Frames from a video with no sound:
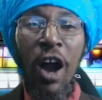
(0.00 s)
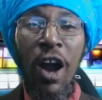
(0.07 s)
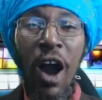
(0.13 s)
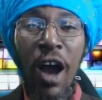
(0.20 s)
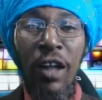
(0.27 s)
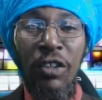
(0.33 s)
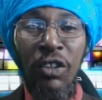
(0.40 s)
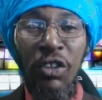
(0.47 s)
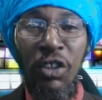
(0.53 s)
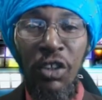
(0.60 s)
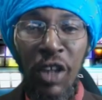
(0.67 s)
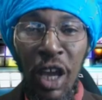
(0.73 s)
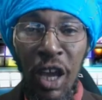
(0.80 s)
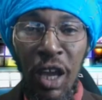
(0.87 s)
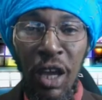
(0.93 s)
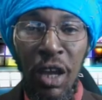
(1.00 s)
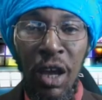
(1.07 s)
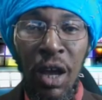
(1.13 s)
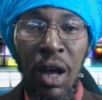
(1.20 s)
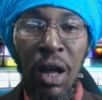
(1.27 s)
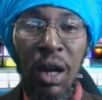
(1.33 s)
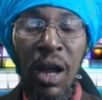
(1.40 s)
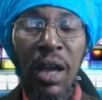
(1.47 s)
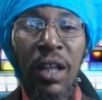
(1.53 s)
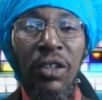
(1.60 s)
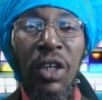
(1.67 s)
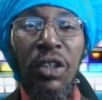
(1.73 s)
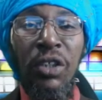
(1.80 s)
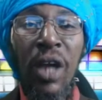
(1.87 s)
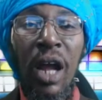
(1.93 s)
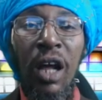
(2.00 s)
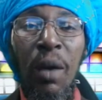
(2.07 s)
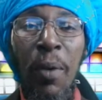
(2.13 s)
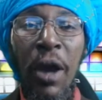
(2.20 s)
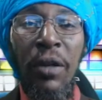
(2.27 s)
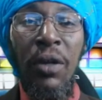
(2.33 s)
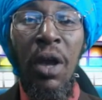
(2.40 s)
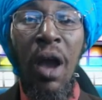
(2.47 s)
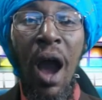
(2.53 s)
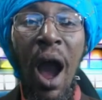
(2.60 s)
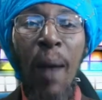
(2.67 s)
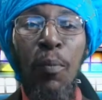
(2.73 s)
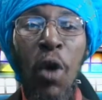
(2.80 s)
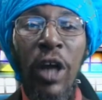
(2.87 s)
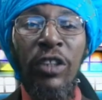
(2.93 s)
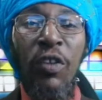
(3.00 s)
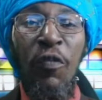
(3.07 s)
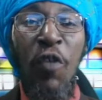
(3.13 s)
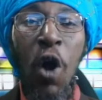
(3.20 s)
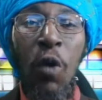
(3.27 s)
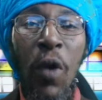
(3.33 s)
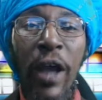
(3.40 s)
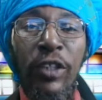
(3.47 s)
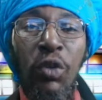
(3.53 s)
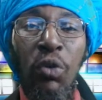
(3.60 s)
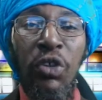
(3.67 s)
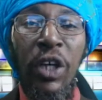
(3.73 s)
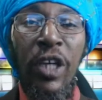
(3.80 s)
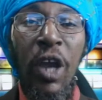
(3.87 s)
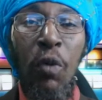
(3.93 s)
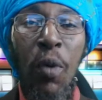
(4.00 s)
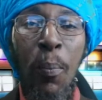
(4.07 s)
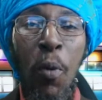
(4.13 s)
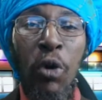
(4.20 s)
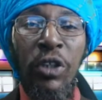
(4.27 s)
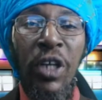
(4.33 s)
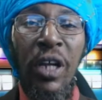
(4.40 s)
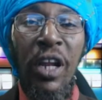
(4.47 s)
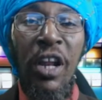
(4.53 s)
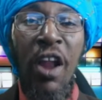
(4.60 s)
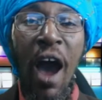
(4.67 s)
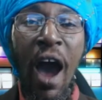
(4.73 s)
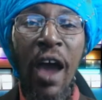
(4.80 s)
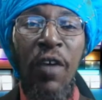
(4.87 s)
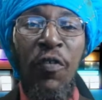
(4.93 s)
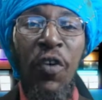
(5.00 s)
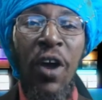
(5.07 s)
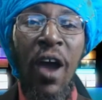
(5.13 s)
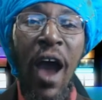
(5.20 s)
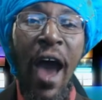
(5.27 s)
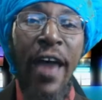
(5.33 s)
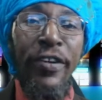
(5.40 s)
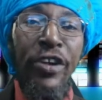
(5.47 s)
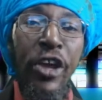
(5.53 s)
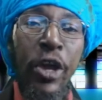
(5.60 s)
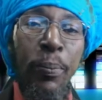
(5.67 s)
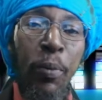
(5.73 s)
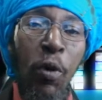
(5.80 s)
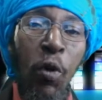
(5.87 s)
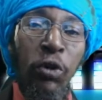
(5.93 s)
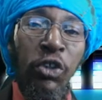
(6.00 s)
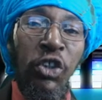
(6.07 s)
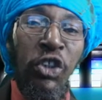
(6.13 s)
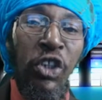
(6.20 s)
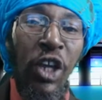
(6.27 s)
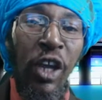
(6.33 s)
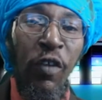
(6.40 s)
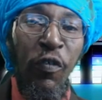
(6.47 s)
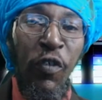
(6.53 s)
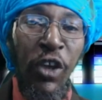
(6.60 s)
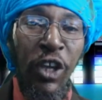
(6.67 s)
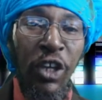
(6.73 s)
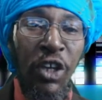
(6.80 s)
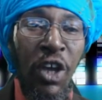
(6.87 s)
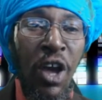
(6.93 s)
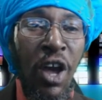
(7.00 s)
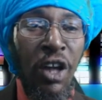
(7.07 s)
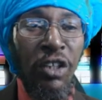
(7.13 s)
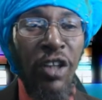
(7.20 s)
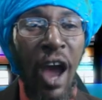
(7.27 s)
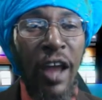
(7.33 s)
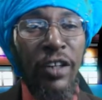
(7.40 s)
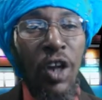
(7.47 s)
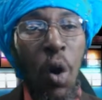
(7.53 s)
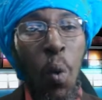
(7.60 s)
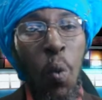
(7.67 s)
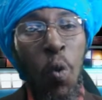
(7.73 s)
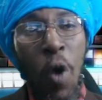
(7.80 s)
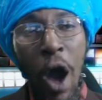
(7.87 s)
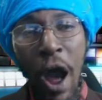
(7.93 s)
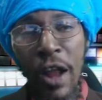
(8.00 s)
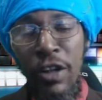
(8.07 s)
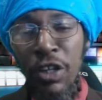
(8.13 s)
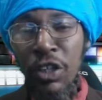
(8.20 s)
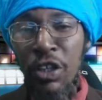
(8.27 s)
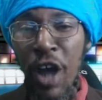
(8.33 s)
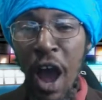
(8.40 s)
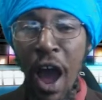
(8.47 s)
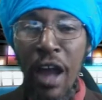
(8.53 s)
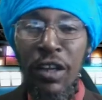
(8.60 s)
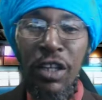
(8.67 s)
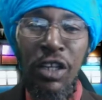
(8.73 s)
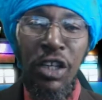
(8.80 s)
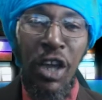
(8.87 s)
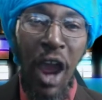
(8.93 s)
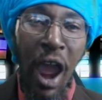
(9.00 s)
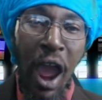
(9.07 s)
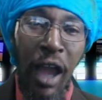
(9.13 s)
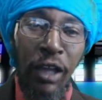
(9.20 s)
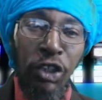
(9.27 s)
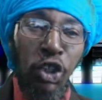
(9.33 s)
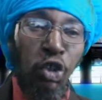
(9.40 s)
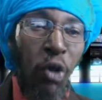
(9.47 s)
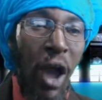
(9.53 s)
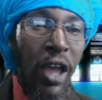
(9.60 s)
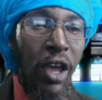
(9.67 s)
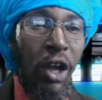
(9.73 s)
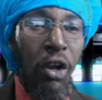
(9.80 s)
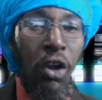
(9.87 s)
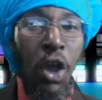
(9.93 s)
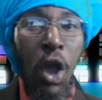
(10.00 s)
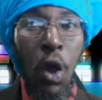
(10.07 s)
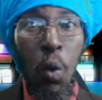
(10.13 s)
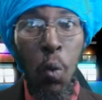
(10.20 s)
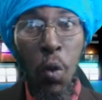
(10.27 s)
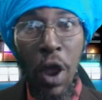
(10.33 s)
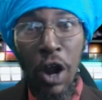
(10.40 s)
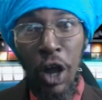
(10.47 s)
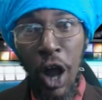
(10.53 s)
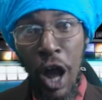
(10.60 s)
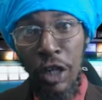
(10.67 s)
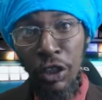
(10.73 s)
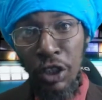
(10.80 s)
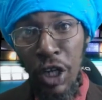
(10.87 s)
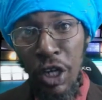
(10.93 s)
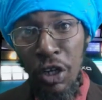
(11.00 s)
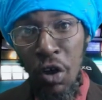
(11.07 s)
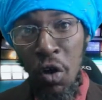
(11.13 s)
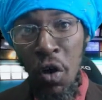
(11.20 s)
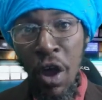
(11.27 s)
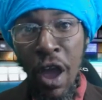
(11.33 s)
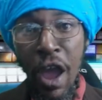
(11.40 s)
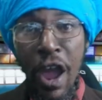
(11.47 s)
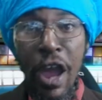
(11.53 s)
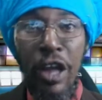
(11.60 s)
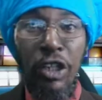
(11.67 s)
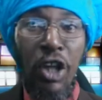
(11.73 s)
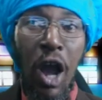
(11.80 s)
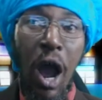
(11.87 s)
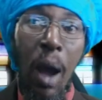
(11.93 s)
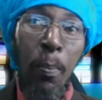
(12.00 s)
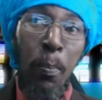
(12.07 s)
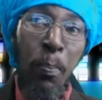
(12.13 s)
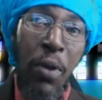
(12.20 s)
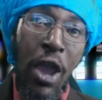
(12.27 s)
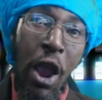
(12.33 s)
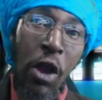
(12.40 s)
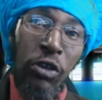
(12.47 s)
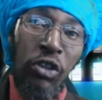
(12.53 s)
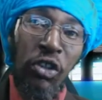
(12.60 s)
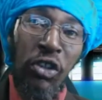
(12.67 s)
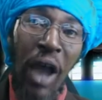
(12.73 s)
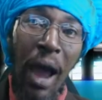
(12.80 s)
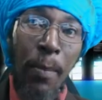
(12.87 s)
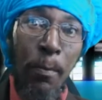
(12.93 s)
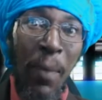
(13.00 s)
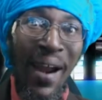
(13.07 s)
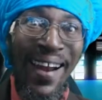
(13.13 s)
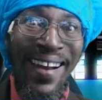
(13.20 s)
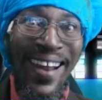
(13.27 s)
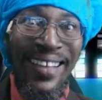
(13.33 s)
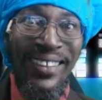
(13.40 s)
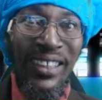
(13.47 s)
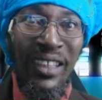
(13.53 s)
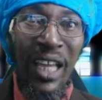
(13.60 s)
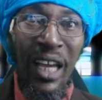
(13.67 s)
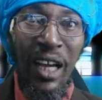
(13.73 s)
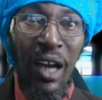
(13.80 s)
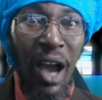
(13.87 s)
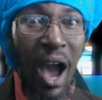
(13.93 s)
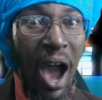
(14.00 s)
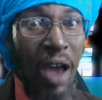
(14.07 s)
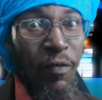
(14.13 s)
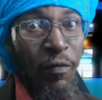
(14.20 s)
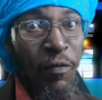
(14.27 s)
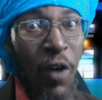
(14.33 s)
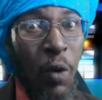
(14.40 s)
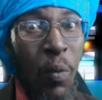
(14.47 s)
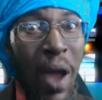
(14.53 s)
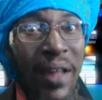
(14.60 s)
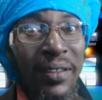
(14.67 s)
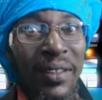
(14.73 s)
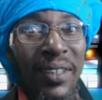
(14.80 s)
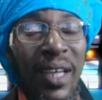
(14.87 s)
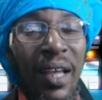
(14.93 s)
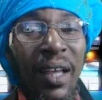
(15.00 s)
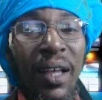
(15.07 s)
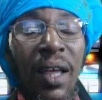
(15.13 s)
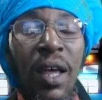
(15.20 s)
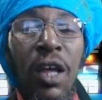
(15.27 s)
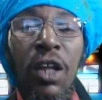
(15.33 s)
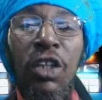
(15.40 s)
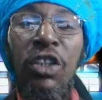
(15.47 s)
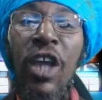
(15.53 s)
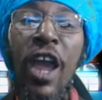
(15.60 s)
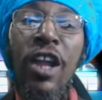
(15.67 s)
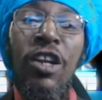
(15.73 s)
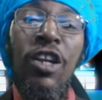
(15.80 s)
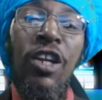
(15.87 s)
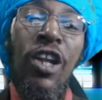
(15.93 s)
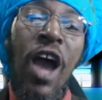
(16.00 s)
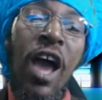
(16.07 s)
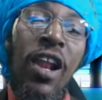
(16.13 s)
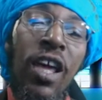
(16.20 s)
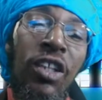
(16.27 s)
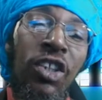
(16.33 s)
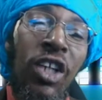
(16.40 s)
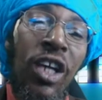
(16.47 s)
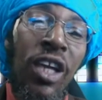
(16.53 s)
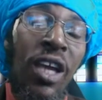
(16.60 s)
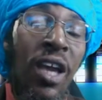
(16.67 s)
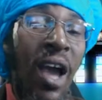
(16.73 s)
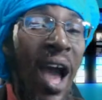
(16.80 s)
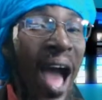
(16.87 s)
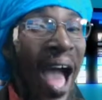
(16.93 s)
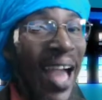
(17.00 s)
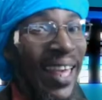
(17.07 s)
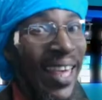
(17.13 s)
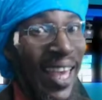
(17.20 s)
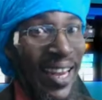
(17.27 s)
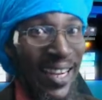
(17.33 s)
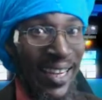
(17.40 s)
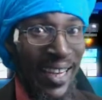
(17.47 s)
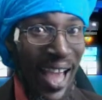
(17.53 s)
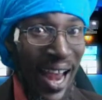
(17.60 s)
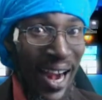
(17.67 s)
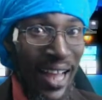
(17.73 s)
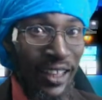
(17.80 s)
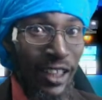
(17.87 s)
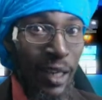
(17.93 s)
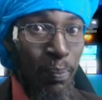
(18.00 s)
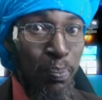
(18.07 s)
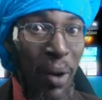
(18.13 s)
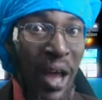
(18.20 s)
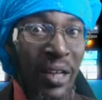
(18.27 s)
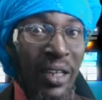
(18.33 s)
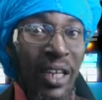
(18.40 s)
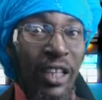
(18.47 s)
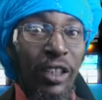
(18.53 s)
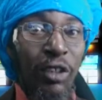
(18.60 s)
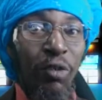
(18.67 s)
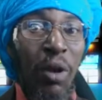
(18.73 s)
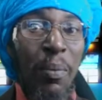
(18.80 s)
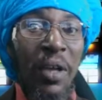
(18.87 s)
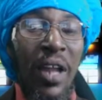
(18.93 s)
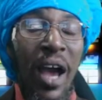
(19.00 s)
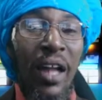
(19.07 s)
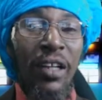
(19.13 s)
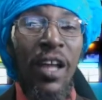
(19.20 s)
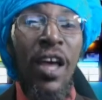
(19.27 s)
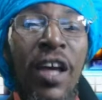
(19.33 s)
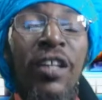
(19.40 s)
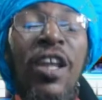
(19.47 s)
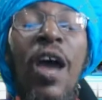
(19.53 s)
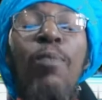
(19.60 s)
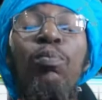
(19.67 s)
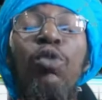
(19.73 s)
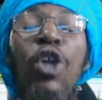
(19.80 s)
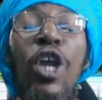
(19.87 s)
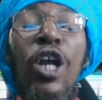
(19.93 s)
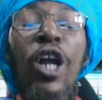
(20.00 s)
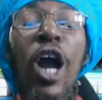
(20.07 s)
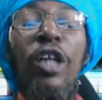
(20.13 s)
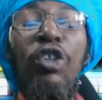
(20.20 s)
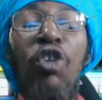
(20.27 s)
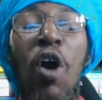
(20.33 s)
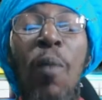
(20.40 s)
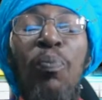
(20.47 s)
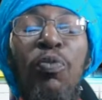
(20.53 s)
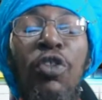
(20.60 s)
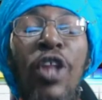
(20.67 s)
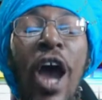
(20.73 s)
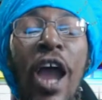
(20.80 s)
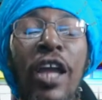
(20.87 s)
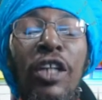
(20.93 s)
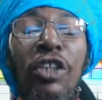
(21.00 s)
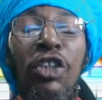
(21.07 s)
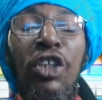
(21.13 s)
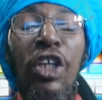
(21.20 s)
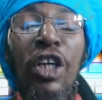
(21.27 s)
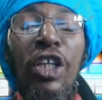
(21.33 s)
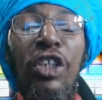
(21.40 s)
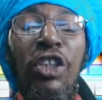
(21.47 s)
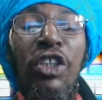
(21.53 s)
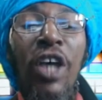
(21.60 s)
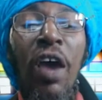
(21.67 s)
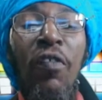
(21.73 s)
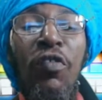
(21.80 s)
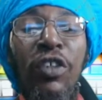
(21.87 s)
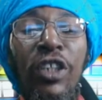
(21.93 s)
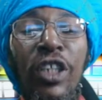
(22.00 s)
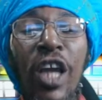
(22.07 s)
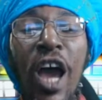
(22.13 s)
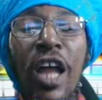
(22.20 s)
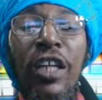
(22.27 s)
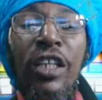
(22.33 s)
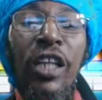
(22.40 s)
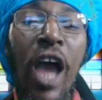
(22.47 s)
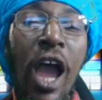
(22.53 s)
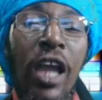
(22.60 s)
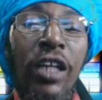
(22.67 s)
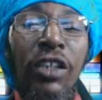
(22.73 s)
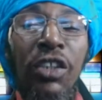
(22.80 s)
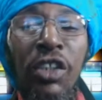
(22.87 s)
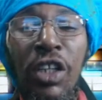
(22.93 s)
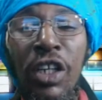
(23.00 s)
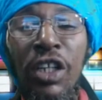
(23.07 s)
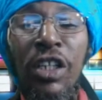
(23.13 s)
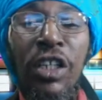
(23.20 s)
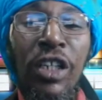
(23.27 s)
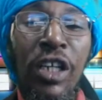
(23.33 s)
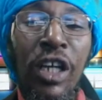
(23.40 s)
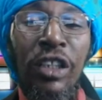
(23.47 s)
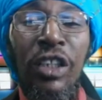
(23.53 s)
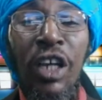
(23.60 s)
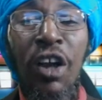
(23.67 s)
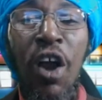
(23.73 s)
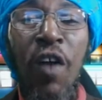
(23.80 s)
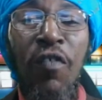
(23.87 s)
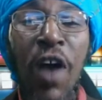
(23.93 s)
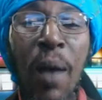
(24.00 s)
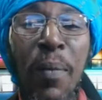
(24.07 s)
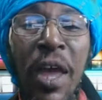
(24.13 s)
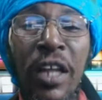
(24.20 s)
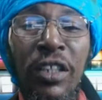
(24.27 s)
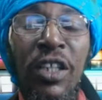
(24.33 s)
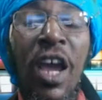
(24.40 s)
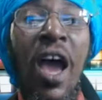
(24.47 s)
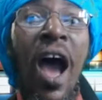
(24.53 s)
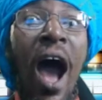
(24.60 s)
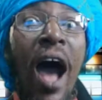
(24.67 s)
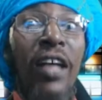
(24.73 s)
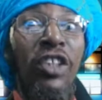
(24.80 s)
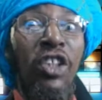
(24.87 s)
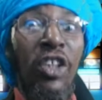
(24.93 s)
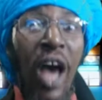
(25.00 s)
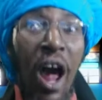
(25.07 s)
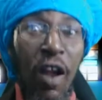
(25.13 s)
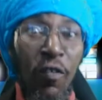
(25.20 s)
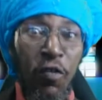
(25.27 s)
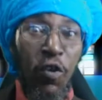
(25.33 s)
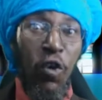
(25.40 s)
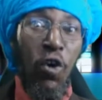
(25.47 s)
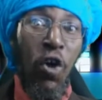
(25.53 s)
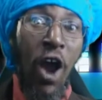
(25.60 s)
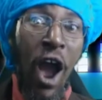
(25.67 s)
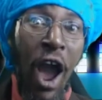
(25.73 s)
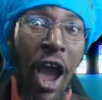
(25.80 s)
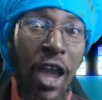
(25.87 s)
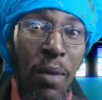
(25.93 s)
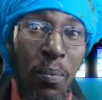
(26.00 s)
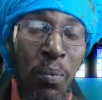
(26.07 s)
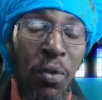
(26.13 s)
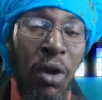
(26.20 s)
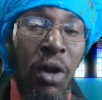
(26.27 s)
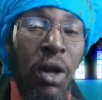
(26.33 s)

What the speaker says: gone tea. Ladies and gentlemen, I'm Rastafari Soldier here reporting live at Deep Roots TV that the One Don Gang trial will continue. It appears that ballistic and forensic technology are getting knowledge upon these criminals. Them think of some 1970 and 1980 government a solve crime.